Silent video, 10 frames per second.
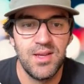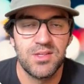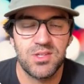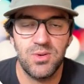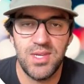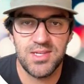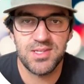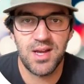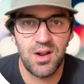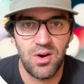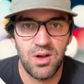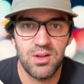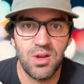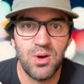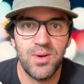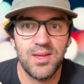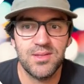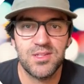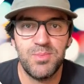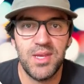So he's got
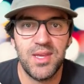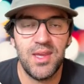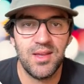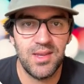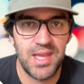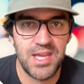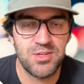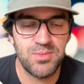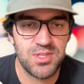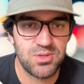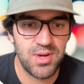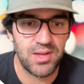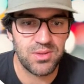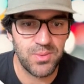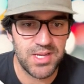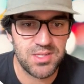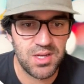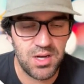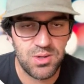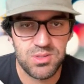ongoing speaking engagements throughout the West
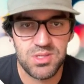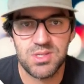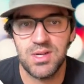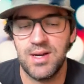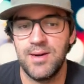Coast,